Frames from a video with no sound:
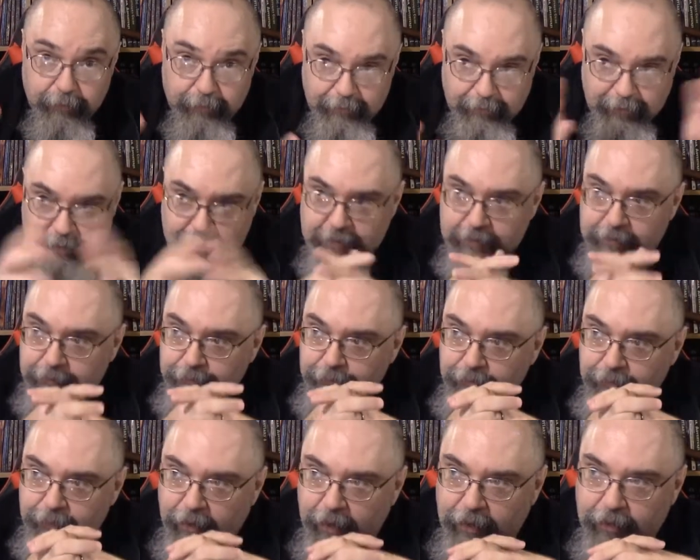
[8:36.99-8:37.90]
Yes,
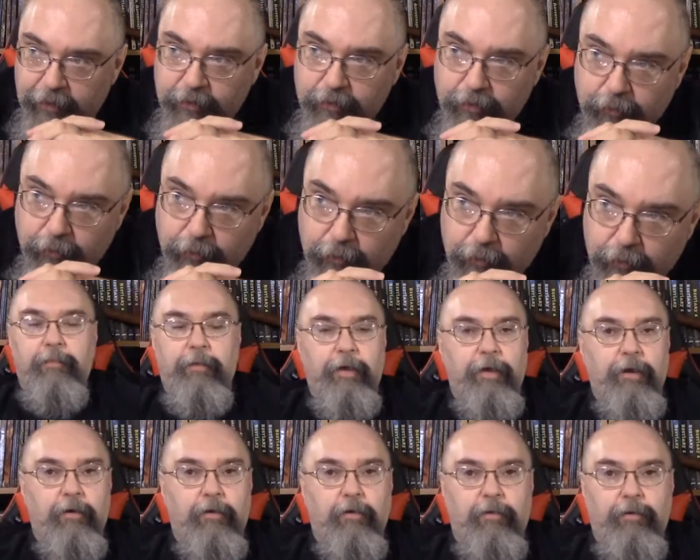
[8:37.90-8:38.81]
that is true.
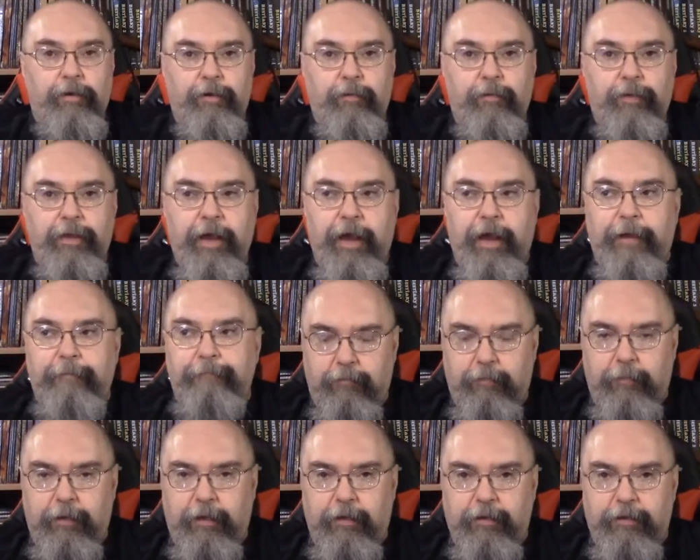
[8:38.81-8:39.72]
In holding with that,
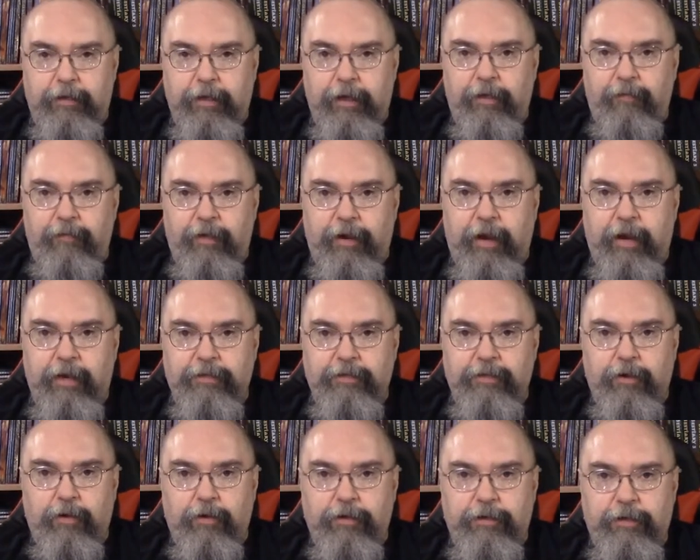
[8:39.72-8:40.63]
if it has
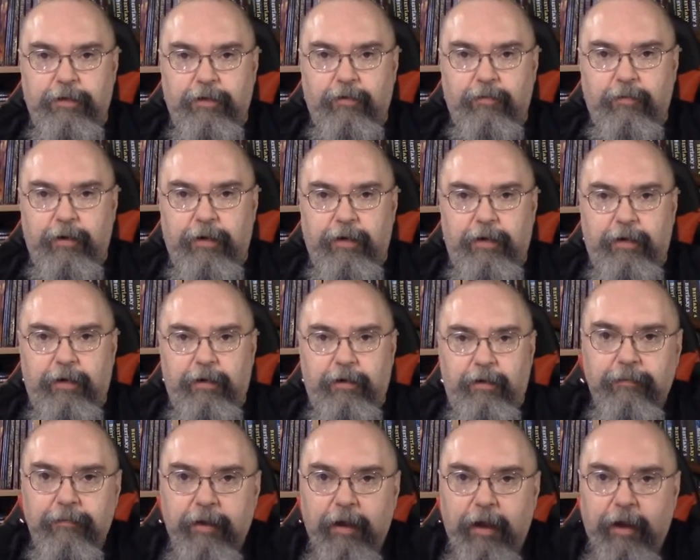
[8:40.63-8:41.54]
the artillery
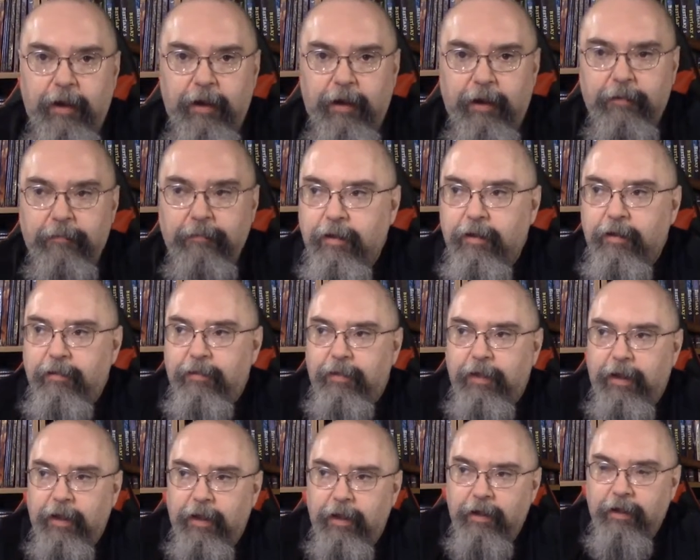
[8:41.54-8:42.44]
heading,
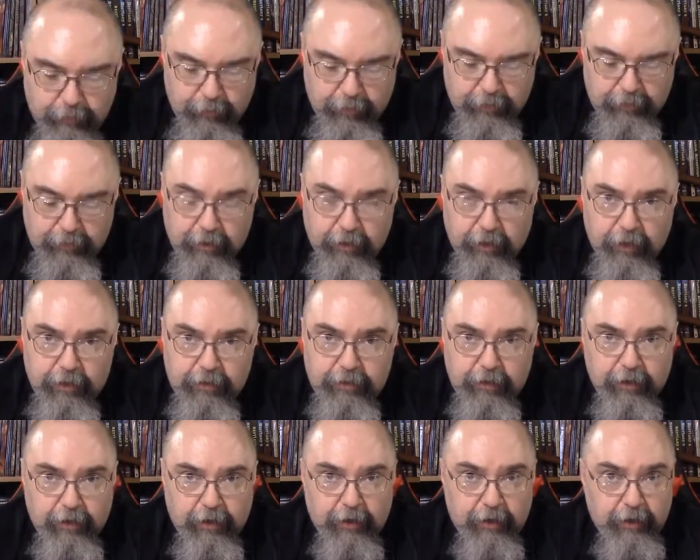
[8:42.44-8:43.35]
then it's
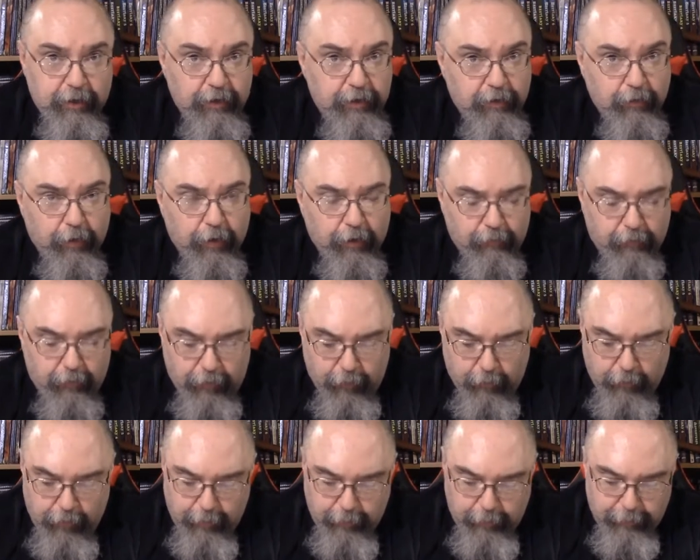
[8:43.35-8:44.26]
an indirect fire
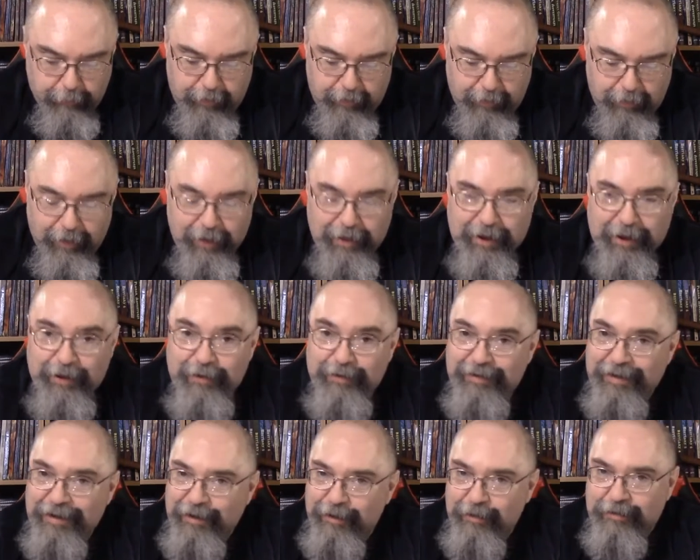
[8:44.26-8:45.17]
weapon.
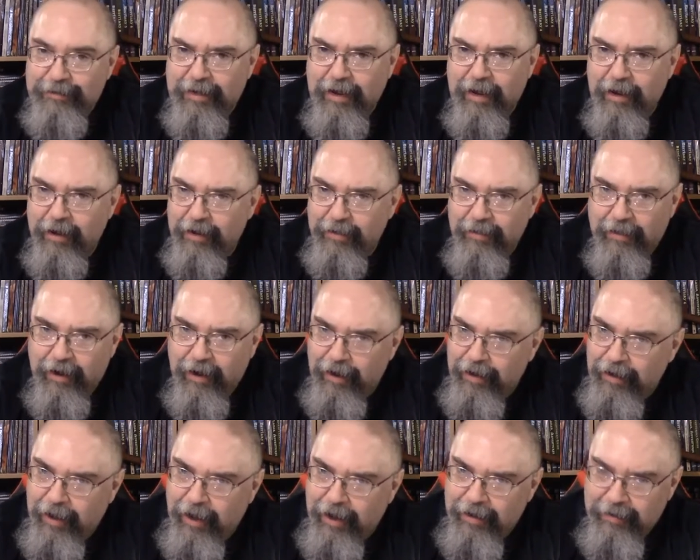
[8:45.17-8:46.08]
Here's a heading that
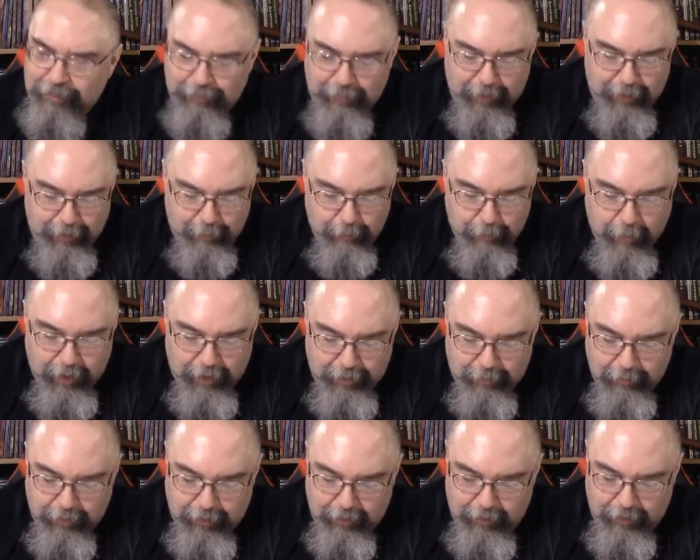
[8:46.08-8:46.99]
I think
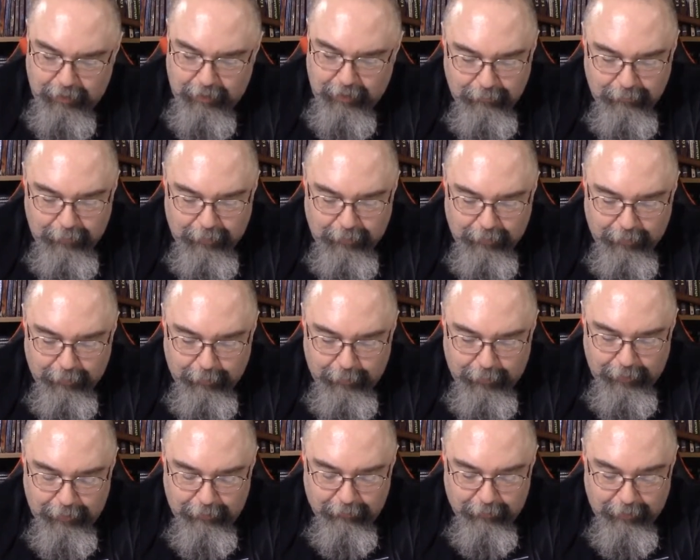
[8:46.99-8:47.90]
might be a little
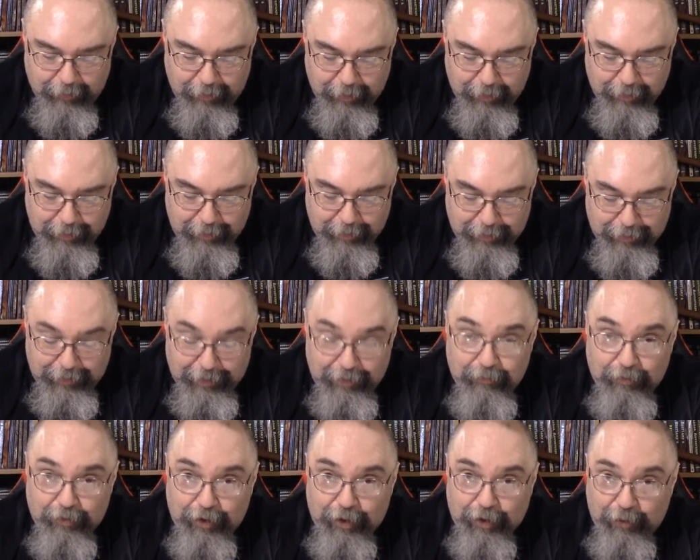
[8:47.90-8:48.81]
bit redundant,
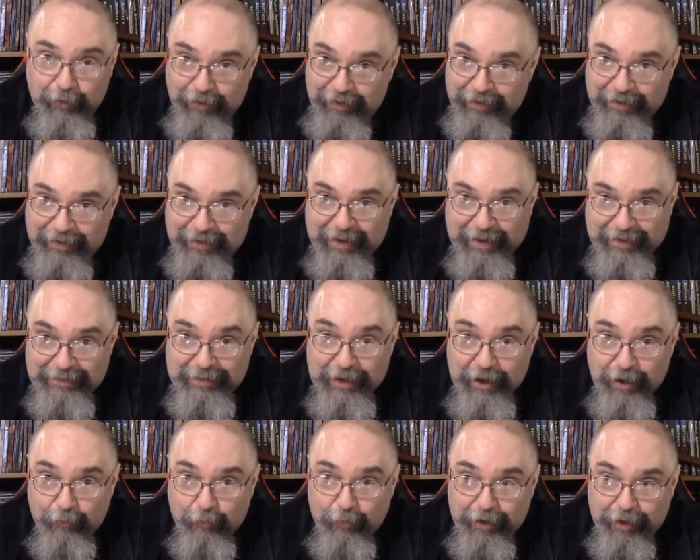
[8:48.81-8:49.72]
even though that's
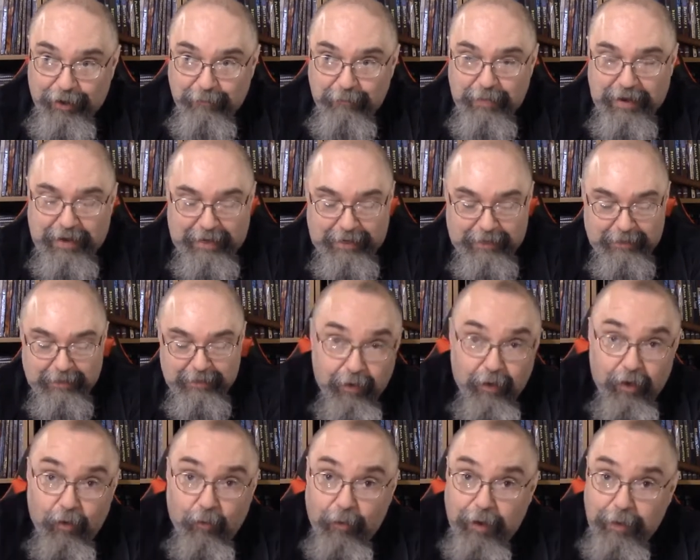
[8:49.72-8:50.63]
not what it means.
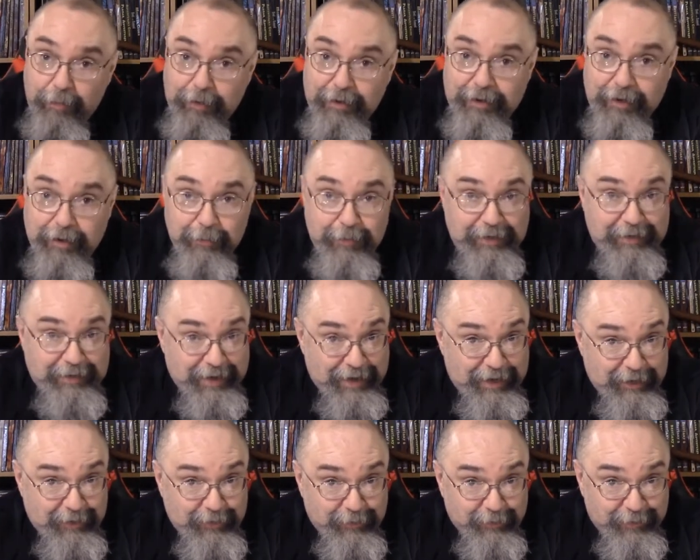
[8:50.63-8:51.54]
A weapon can be
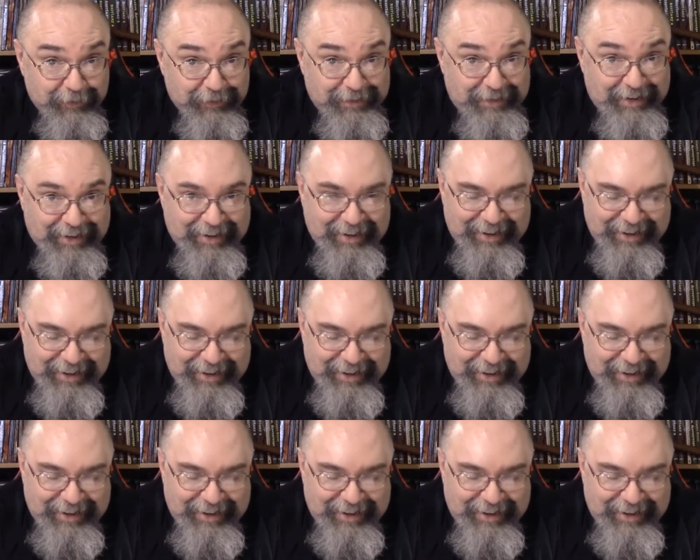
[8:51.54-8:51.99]
dangerous.